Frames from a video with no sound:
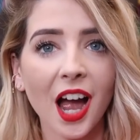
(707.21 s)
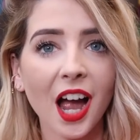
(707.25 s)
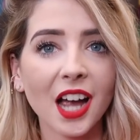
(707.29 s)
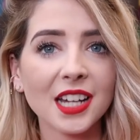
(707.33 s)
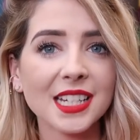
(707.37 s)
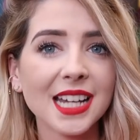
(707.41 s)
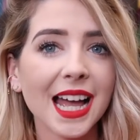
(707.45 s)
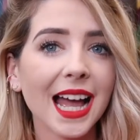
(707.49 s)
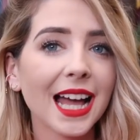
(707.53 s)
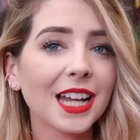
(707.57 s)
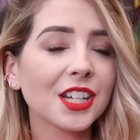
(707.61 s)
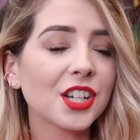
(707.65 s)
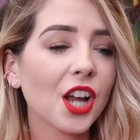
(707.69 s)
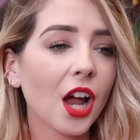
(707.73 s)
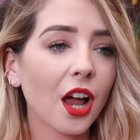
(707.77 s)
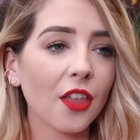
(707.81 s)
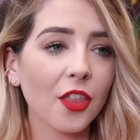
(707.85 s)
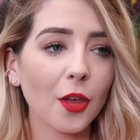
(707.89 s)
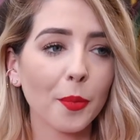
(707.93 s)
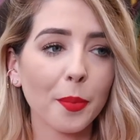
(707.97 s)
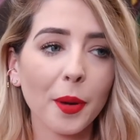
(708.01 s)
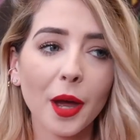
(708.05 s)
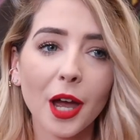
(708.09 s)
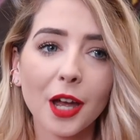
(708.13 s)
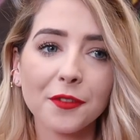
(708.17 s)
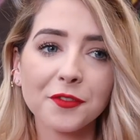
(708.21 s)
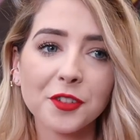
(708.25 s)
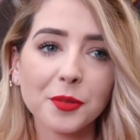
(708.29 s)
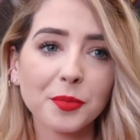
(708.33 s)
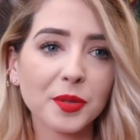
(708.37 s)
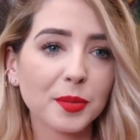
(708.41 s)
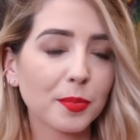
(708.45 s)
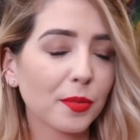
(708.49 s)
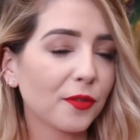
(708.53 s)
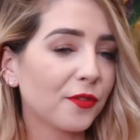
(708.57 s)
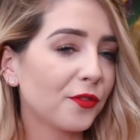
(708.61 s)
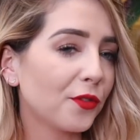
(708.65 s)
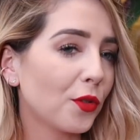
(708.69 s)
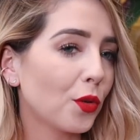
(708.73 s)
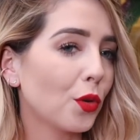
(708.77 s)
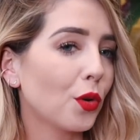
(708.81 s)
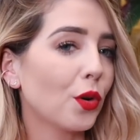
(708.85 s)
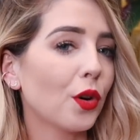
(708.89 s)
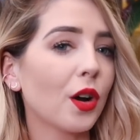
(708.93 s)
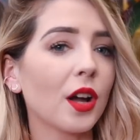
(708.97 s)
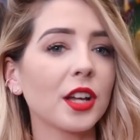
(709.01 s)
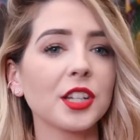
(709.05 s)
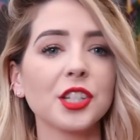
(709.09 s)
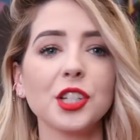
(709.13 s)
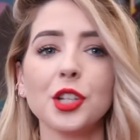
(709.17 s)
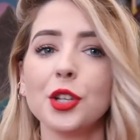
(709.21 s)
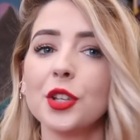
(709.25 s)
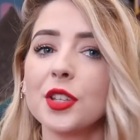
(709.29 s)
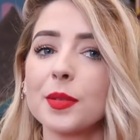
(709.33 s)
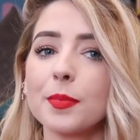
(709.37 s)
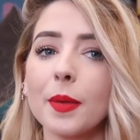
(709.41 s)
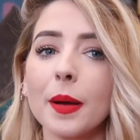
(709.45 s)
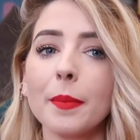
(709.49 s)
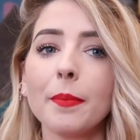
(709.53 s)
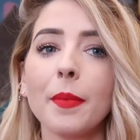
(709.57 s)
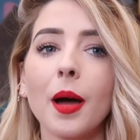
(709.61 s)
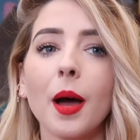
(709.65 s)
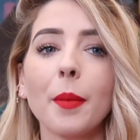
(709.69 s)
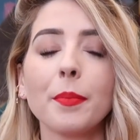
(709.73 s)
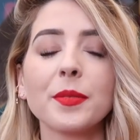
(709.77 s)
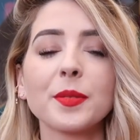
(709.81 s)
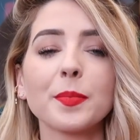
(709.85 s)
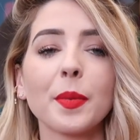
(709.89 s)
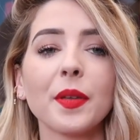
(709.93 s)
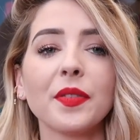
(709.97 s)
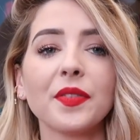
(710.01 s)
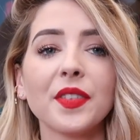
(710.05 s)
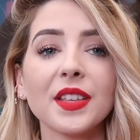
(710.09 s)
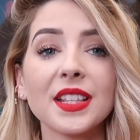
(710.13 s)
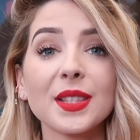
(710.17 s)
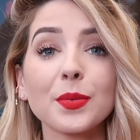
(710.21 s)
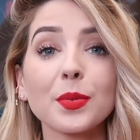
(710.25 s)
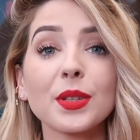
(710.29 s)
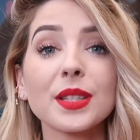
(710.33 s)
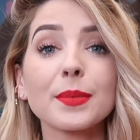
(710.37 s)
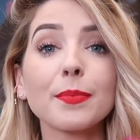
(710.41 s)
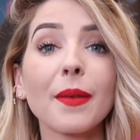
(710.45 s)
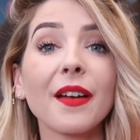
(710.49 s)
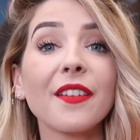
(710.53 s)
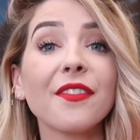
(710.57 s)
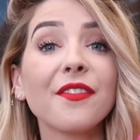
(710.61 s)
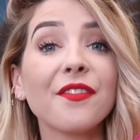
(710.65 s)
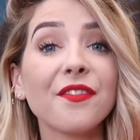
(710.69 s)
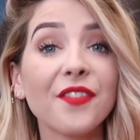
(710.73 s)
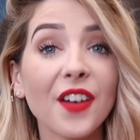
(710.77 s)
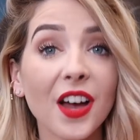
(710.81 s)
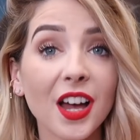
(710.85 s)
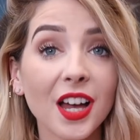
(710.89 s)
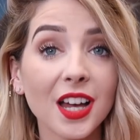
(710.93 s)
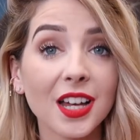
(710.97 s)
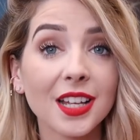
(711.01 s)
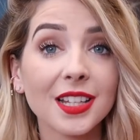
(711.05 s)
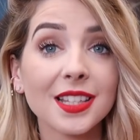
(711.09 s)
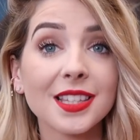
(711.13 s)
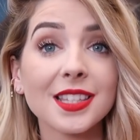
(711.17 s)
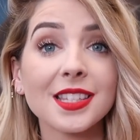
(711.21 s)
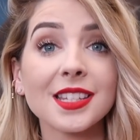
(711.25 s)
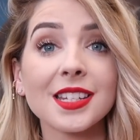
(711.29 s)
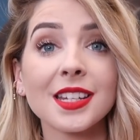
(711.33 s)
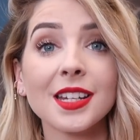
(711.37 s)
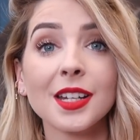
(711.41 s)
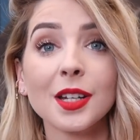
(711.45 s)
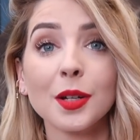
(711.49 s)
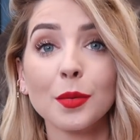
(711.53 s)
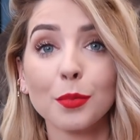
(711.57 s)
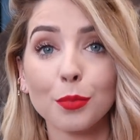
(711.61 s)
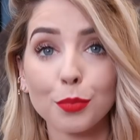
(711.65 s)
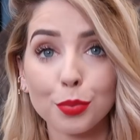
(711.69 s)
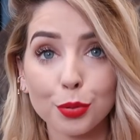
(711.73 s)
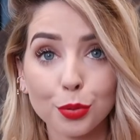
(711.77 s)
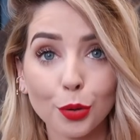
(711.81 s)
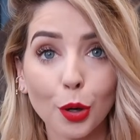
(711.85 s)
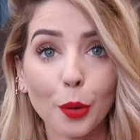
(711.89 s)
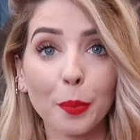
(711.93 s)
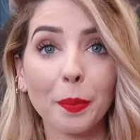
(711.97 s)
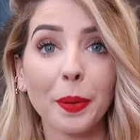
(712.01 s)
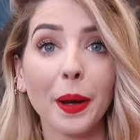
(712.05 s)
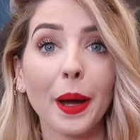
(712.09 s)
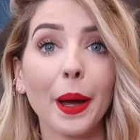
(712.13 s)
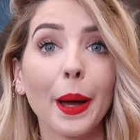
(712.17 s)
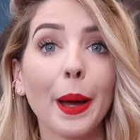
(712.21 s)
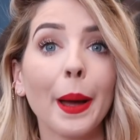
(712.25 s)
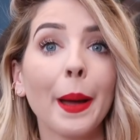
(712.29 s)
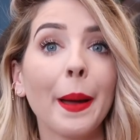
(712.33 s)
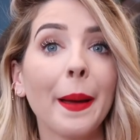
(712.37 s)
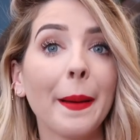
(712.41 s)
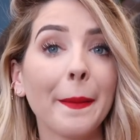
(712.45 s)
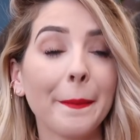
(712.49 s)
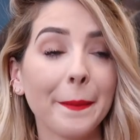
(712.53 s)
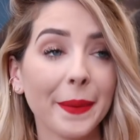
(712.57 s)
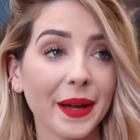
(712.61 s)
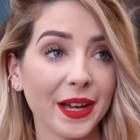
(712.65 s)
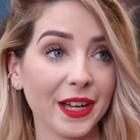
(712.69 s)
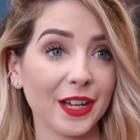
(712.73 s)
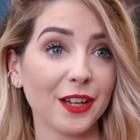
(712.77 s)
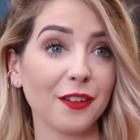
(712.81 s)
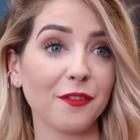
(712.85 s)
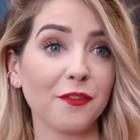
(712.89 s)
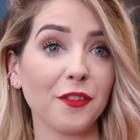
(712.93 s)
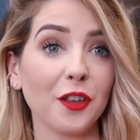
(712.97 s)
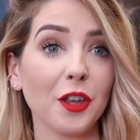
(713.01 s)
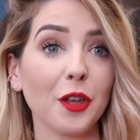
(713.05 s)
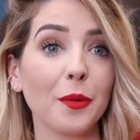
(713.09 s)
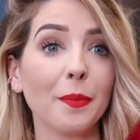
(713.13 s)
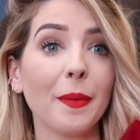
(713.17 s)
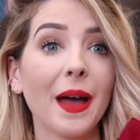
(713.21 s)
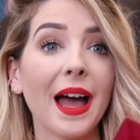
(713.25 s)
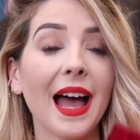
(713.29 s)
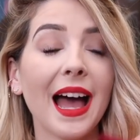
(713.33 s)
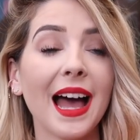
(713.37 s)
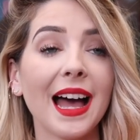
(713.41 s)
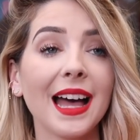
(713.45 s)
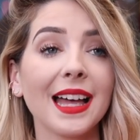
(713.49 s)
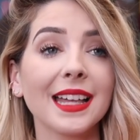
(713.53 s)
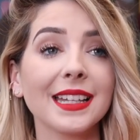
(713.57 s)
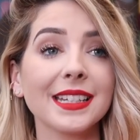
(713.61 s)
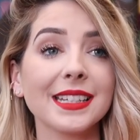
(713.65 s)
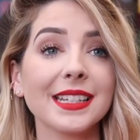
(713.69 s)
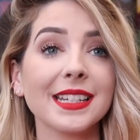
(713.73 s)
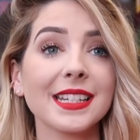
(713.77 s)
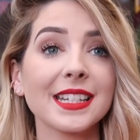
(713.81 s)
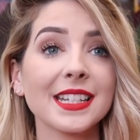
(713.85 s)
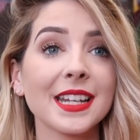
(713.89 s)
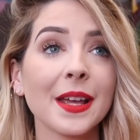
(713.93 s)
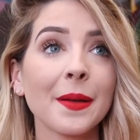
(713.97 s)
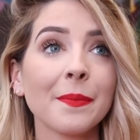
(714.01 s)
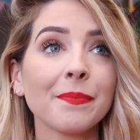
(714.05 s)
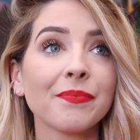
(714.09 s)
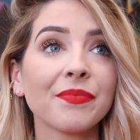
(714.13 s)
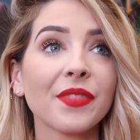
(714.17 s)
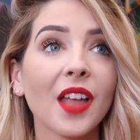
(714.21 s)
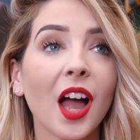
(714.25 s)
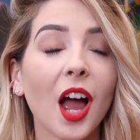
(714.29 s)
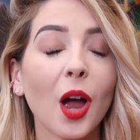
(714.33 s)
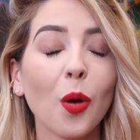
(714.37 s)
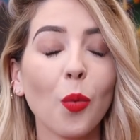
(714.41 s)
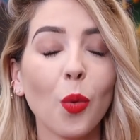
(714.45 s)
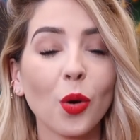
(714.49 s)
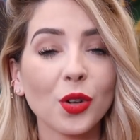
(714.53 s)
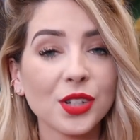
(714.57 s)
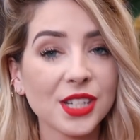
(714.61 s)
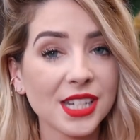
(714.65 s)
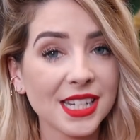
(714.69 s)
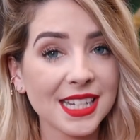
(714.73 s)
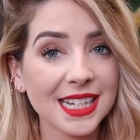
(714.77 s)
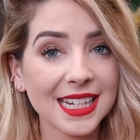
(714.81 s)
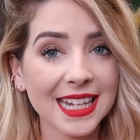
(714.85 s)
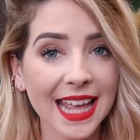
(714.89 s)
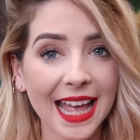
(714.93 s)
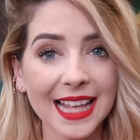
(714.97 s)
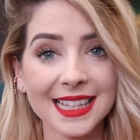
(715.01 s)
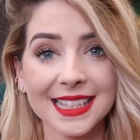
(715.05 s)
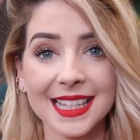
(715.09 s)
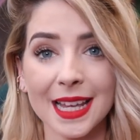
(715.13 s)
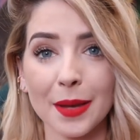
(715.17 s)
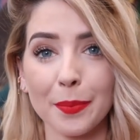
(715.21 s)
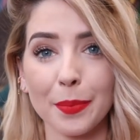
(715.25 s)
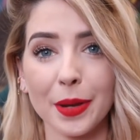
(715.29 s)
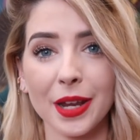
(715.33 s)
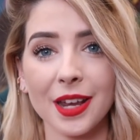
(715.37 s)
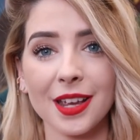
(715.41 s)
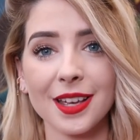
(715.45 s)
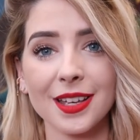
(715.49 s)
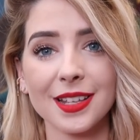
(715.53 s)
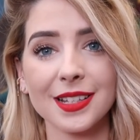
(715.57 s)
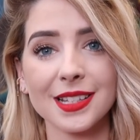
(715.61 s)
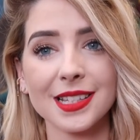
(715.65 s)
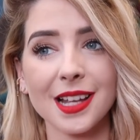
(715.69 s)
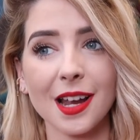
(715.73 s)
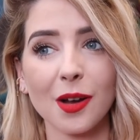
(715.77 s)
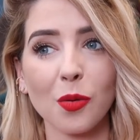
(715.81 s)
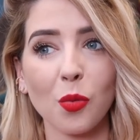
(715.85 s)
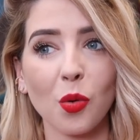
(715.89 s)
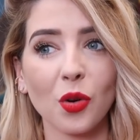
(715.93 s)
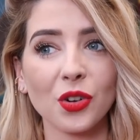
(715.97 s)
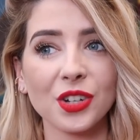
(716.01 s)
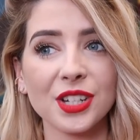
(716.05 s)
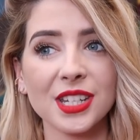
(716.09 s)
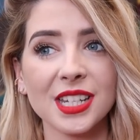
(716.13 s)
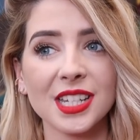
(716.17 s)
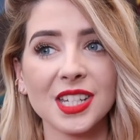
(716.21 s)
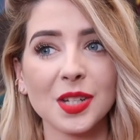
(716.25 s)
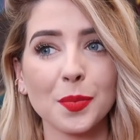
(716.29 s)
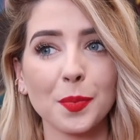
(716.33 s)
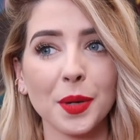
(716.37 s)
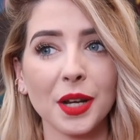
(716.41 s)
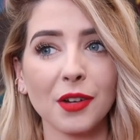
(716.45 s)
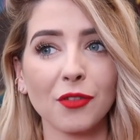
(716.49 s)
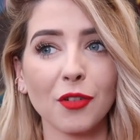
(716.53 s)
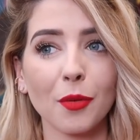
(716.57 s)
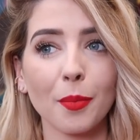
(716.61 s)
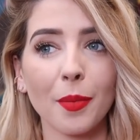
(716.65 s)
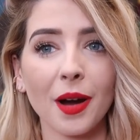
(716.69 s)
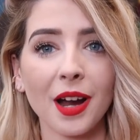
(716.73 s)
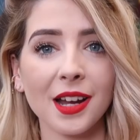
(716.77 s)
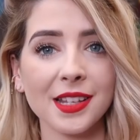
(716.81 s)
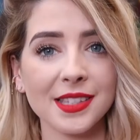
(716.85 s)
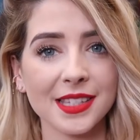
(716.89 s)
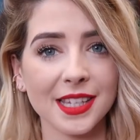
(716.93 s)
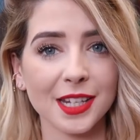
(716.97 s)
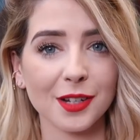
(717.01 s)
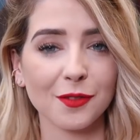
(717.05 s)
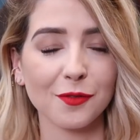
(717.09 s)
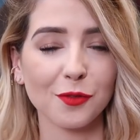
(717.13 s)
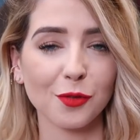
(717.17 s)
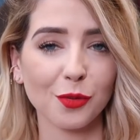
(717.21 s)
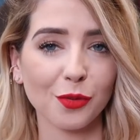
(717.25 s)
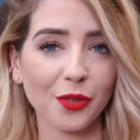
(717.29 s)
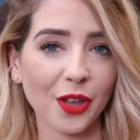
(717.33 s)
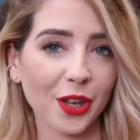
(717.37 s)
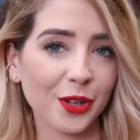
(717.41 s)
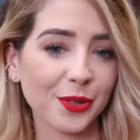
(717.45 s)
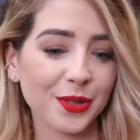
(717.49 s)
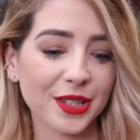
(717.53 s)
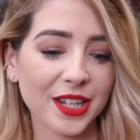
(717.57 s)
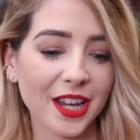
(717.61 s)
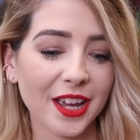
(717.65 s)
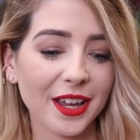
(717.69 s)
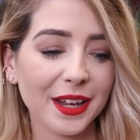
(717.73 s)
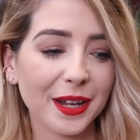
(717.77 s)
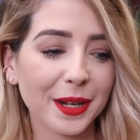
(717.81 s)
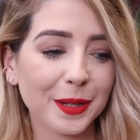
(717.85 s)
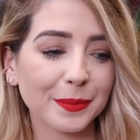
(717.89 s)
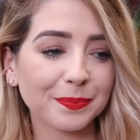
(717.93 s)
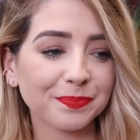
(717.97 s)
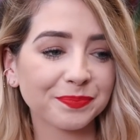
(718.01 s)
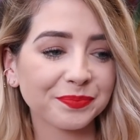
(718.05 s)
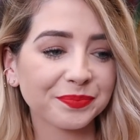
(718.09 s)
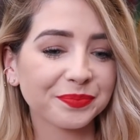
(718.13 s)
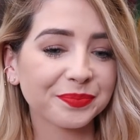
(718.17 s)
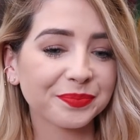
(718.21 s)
I'd had other perfumes before, I'd used my mum's, but this was my first proper perfume and I wanted to get it because I wanted to be reminded of all those like